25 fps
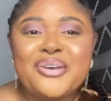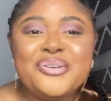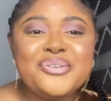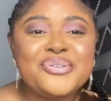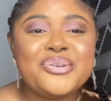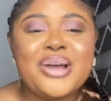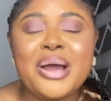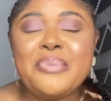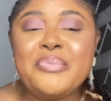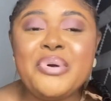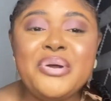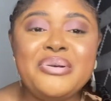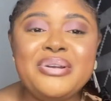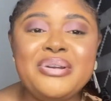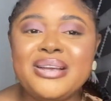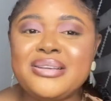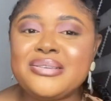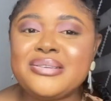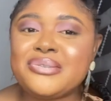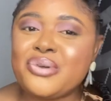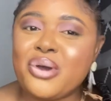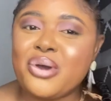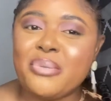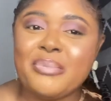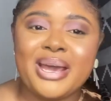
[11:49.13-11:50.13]
So I'm
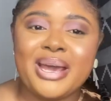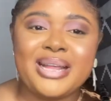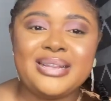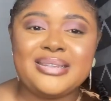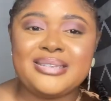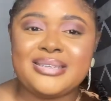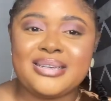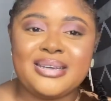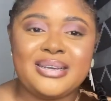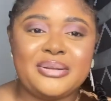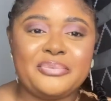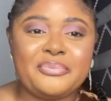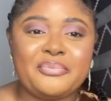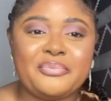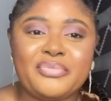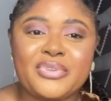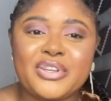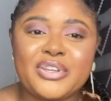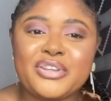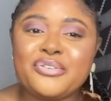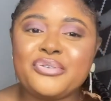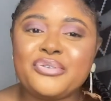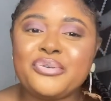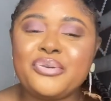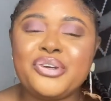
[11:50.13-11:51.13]
always commenting.
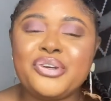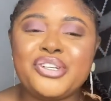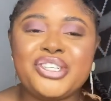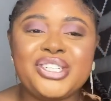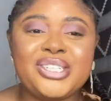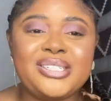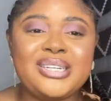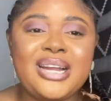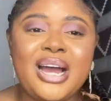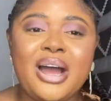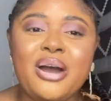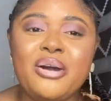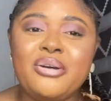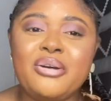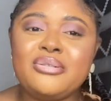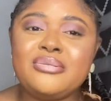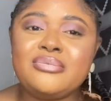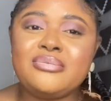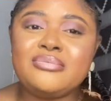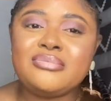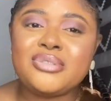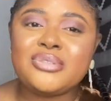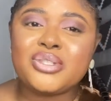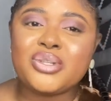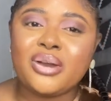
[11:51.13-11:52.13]
So she
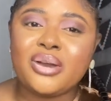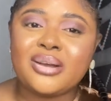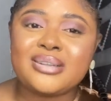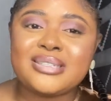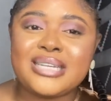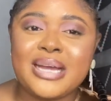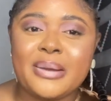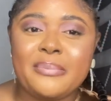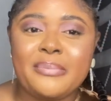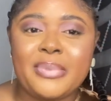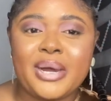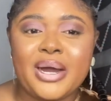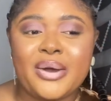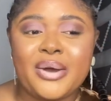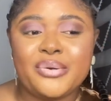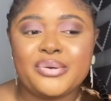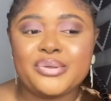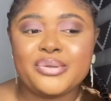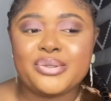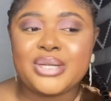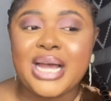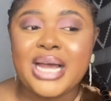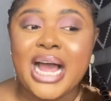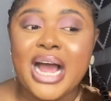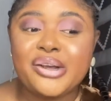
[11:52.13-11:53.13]
now talked
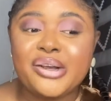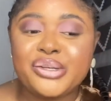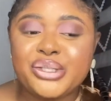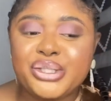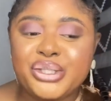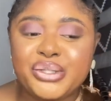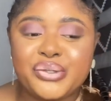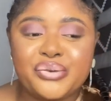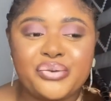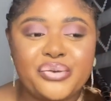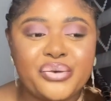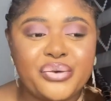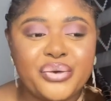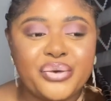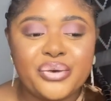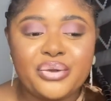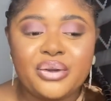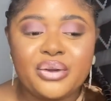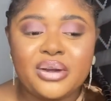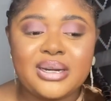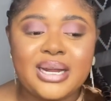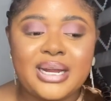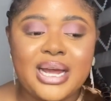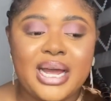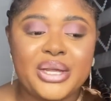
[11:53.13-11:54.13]
about how she
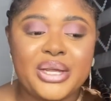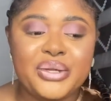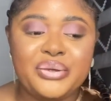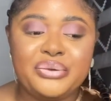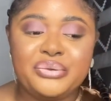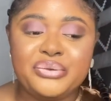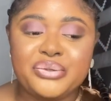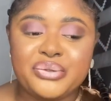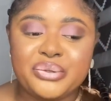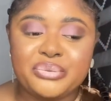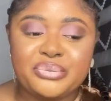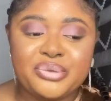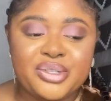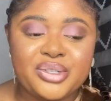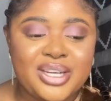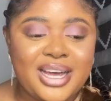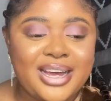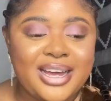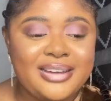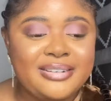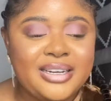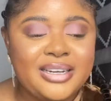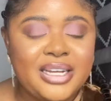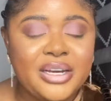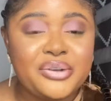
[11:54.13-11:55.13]
grew on her YouTube
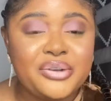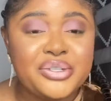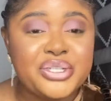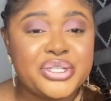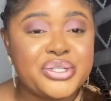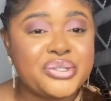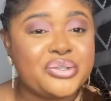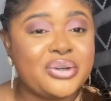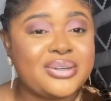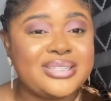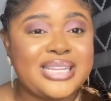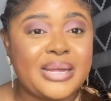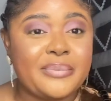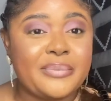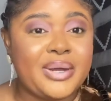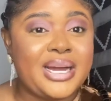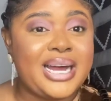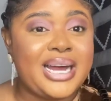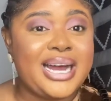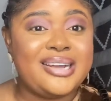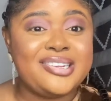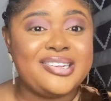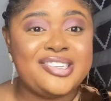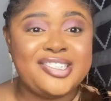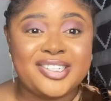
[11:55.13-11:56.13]
channel. She talked
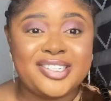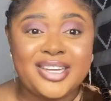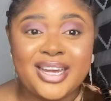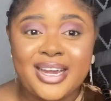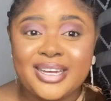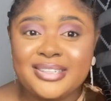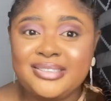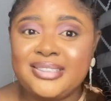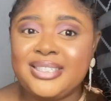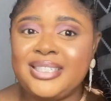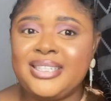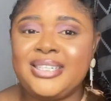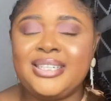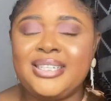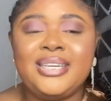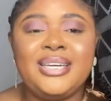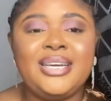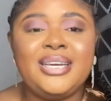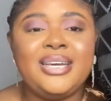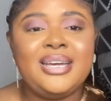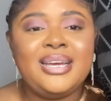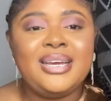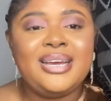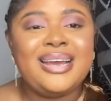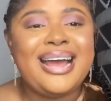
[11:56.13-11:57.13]
about her journey.
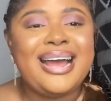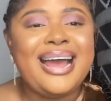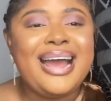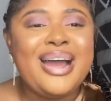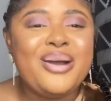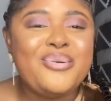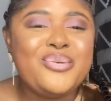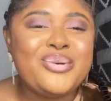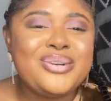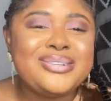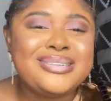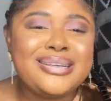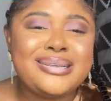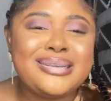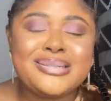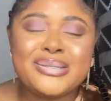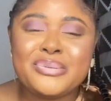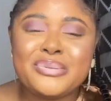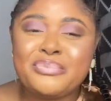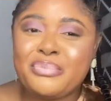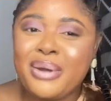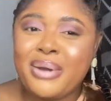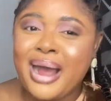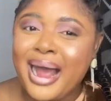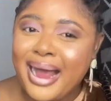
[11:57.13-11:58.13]
I was
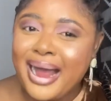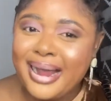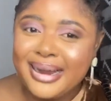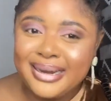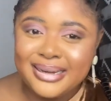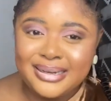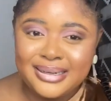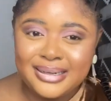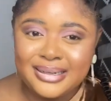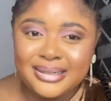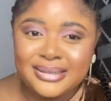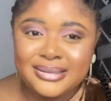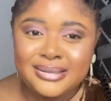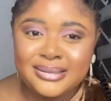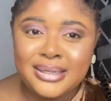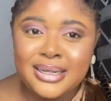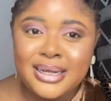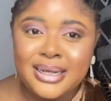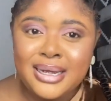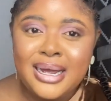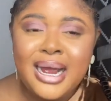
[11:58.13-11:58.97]
inspired.